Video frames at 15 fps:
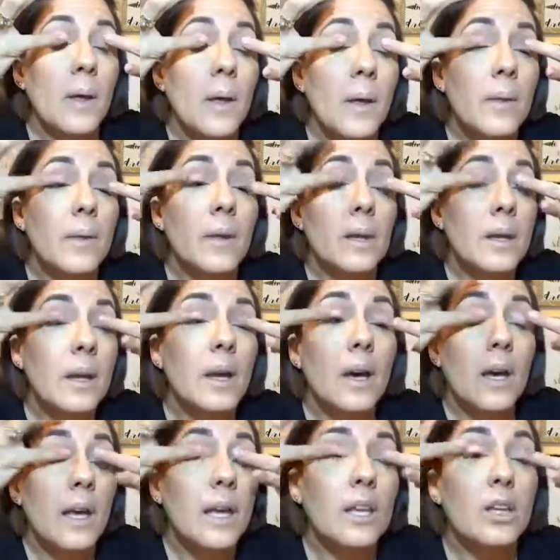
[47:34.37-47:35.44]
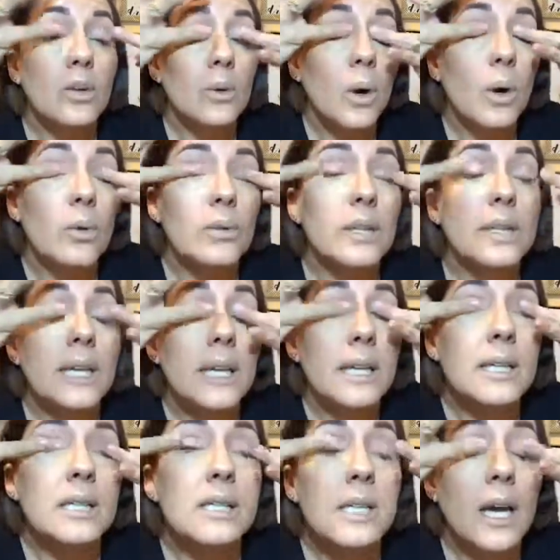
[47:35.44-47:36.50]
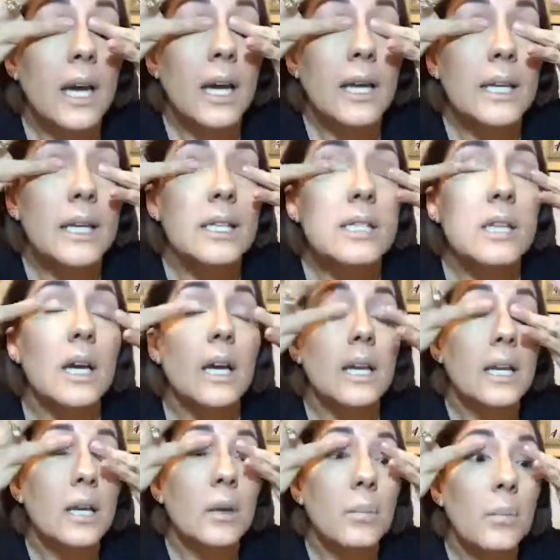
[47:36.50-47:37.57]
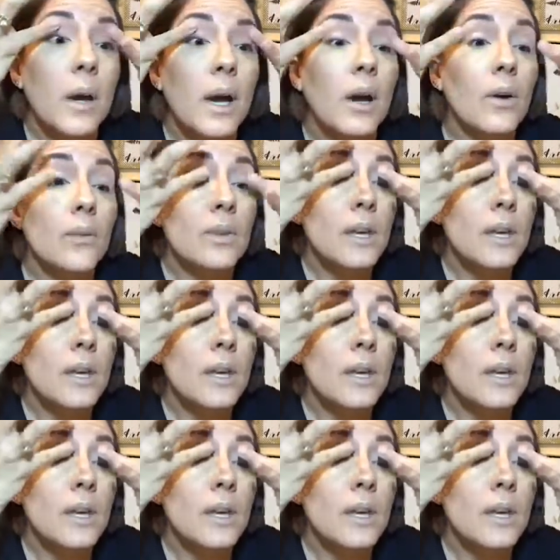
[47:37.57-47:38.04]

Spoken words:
and then you only need a tiny, tiny amount.